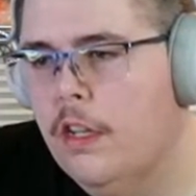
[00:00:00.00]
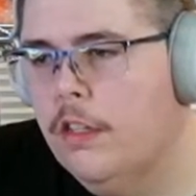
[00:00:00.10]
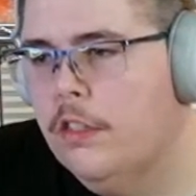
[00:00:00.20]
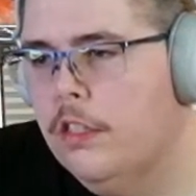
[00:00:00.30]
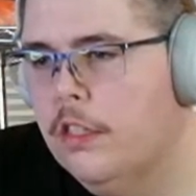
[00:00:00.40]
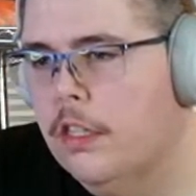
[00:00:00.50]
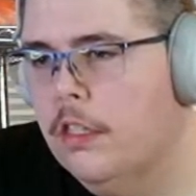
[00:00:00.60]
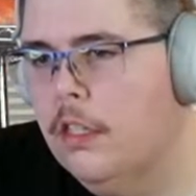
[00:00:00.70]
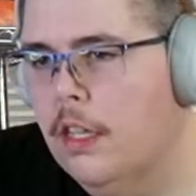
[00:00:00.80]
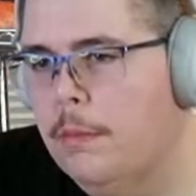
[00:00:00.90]
Oh, there's just a
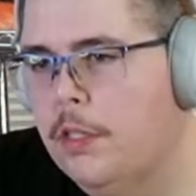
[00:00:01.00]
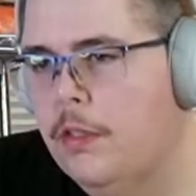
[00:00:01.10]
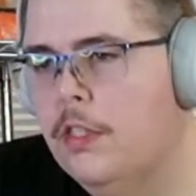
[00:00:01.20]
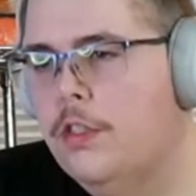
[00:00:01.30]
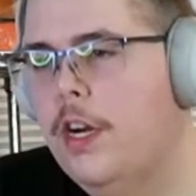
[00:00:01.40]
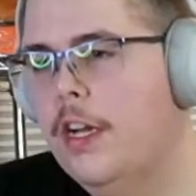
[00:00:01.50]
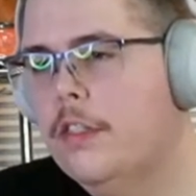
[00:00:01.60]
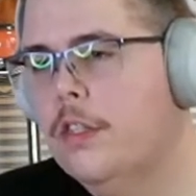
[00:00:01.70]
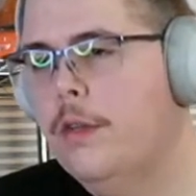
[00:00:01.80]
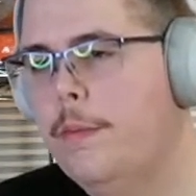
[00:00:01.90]
good delay between the
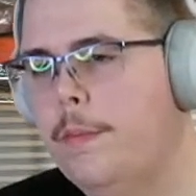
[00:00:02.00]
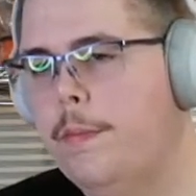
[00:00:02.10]
frames.